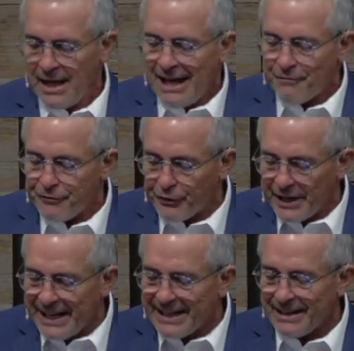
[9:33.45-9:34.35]

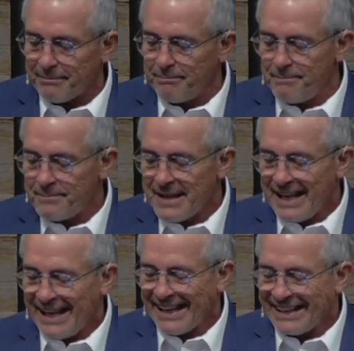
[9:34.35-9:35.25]
Freedom
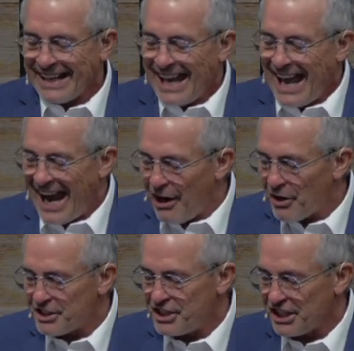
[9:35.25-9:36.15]
in
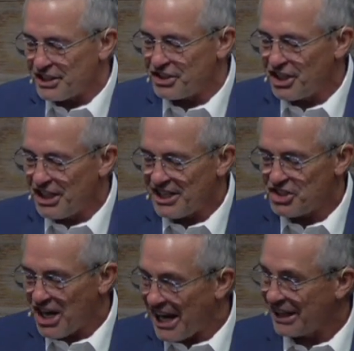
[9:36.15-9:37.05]
heritage
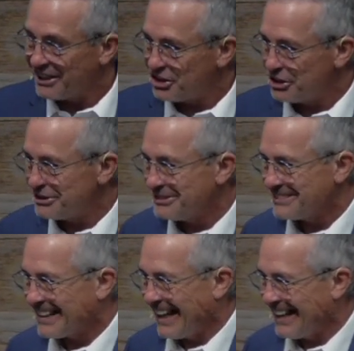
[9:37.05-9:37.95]
change.
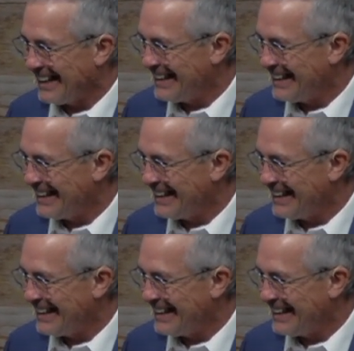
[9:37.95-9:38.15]
Okay.